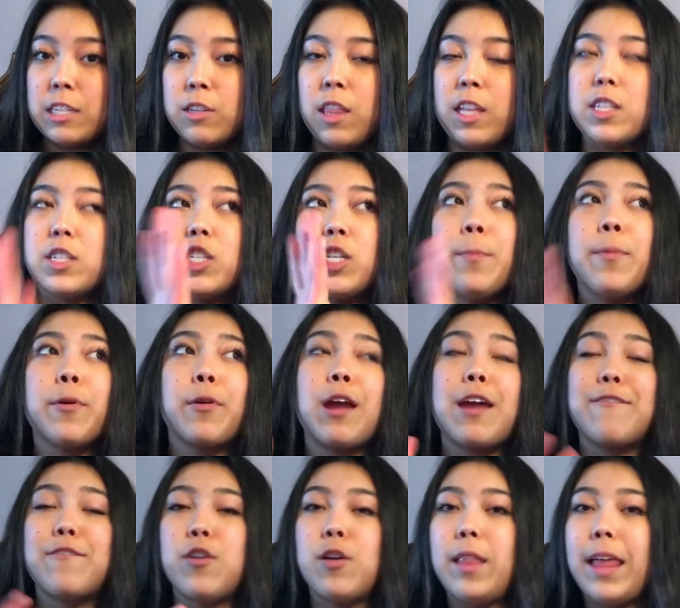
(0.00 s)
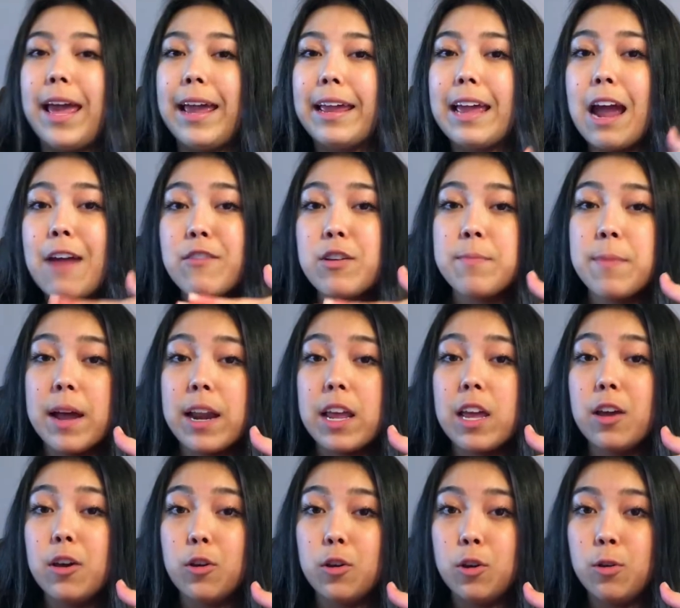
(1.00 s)
so that's super great for like
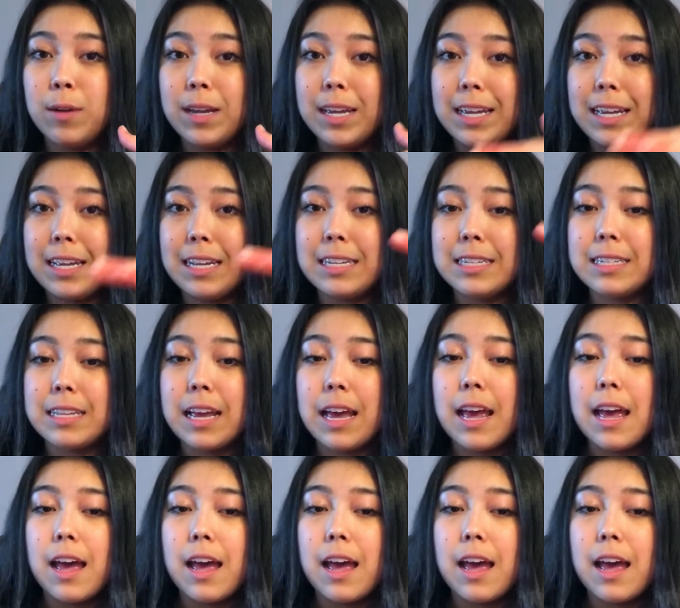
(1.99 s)
everybody who is